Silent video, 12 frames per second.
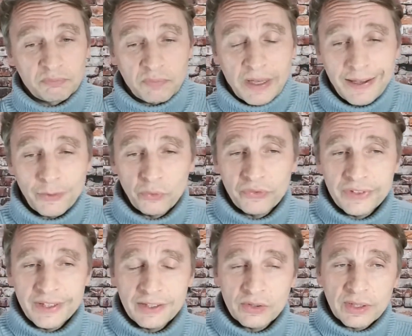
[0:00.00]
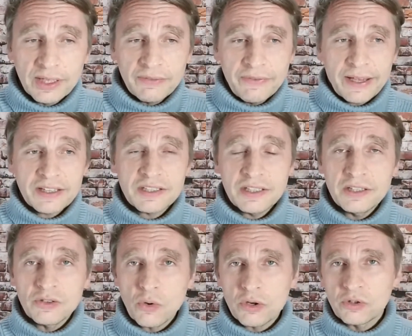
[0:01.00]
I don't need to get a vaccine
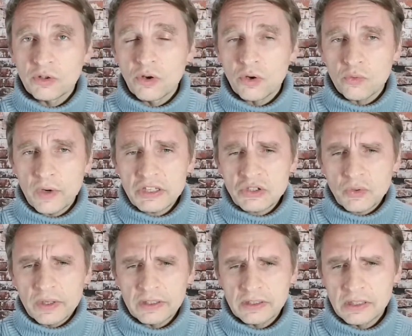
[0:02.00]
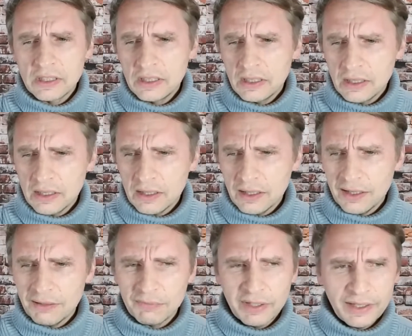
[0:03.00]
in order to go to restaurants.
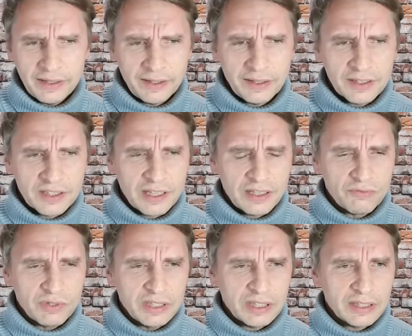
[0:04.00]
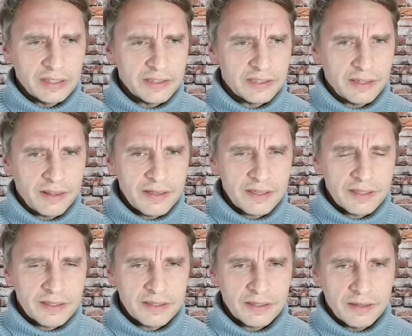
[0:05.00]
I think it's kind of ridiculous that this
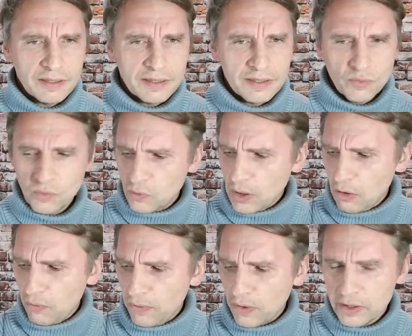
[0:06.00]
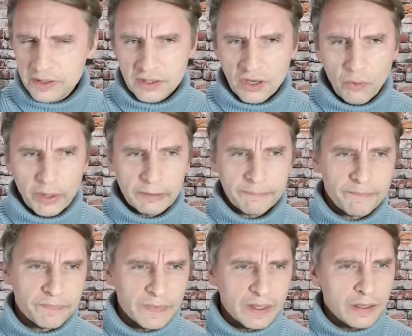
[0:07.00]
is how far it's going.
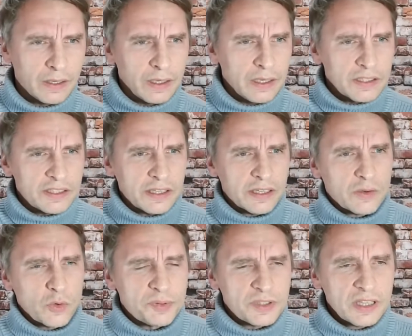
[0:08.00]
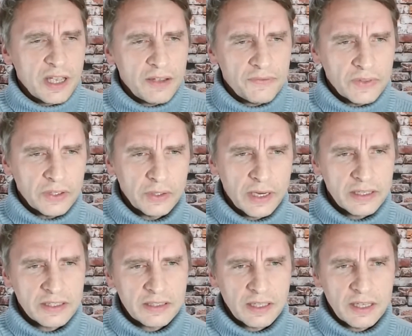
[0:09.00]
Citigroup staff in the
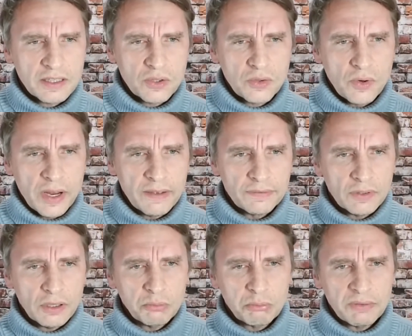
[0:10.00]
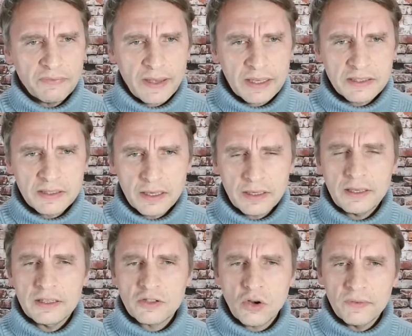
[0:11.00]
United States who have not been vaccinated
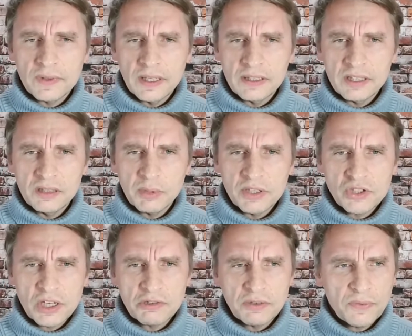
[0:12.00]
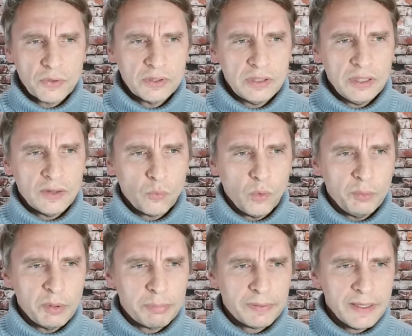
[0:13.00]
against COVID-19 by January 14th will
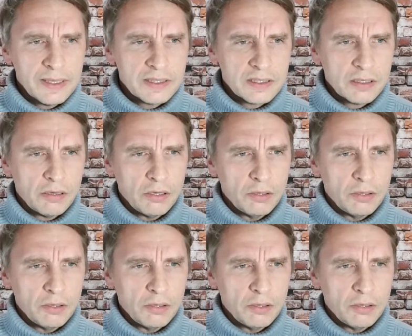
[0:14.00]
be placed on